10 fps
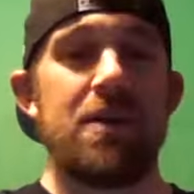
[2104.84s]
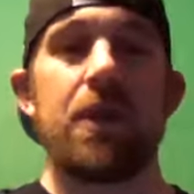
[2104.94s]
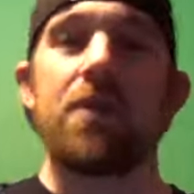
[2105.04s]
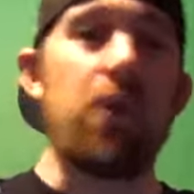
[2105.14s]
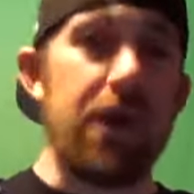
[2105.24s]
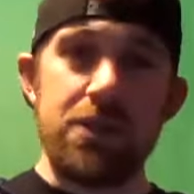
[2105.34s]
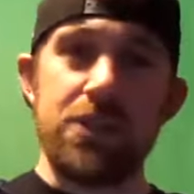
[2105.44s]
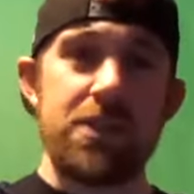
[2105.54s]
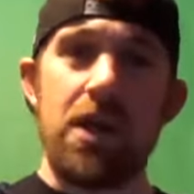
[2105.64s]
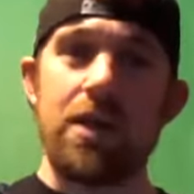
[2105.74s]
I'm like, what? You're
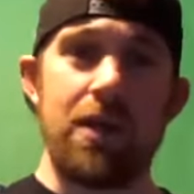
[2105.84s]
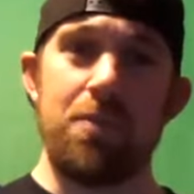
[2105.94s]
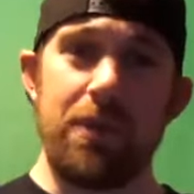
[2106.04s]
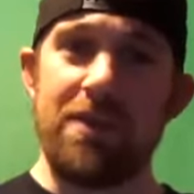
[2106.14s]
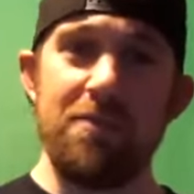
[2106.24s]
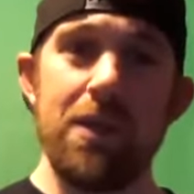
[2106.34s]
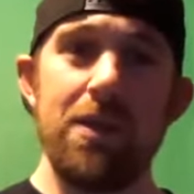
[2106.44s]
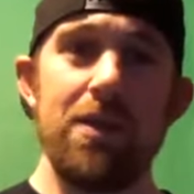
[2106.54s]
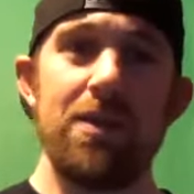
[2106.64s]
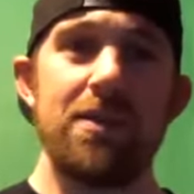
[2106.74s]
not going to believe me?
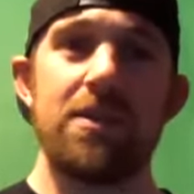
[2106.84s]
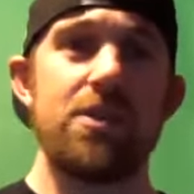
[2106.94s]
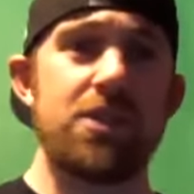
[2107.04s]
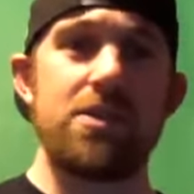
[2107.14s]
You're just,